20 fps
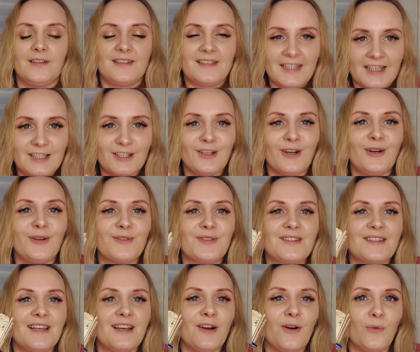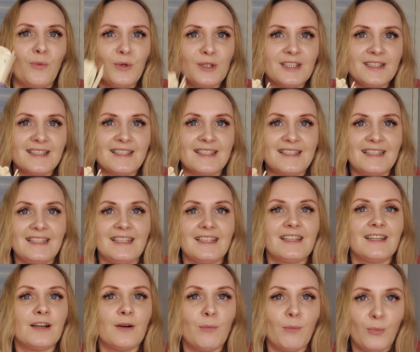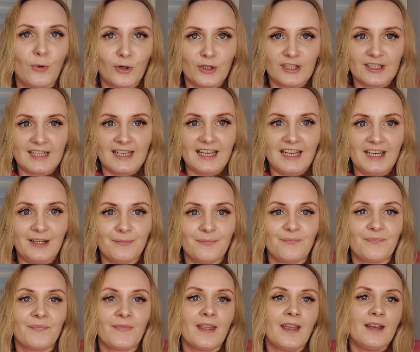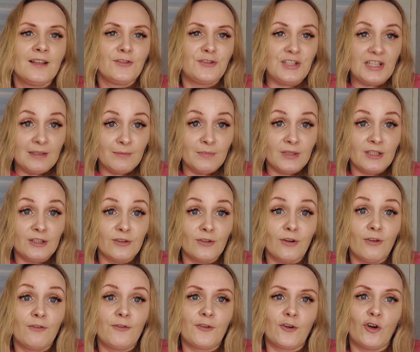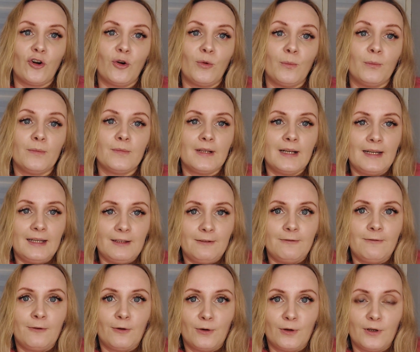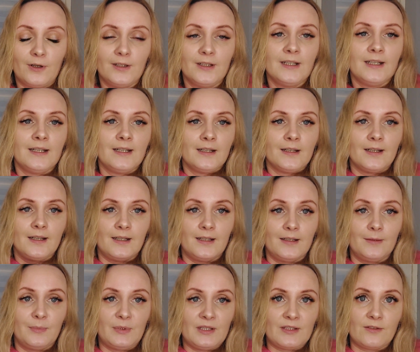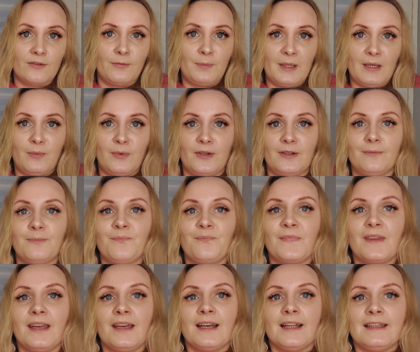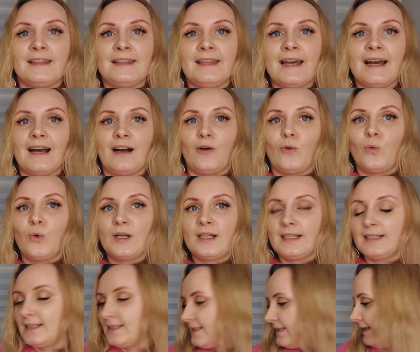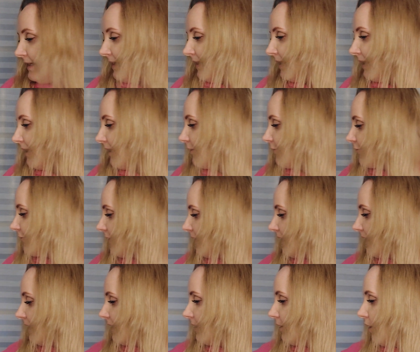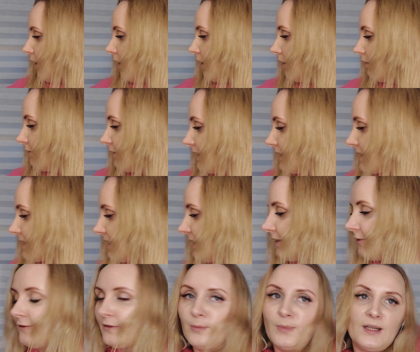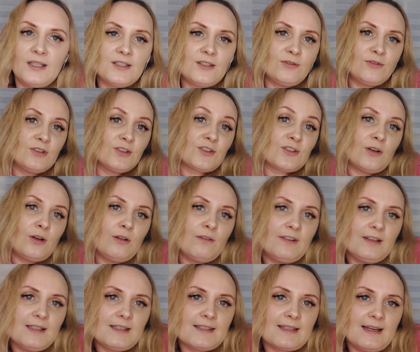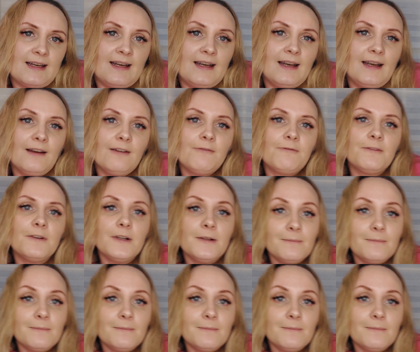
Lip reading: Sticky notes, wooden stick, board game, trimino from A4 piece of paper. Now, what else I have? I always have, and my students always have,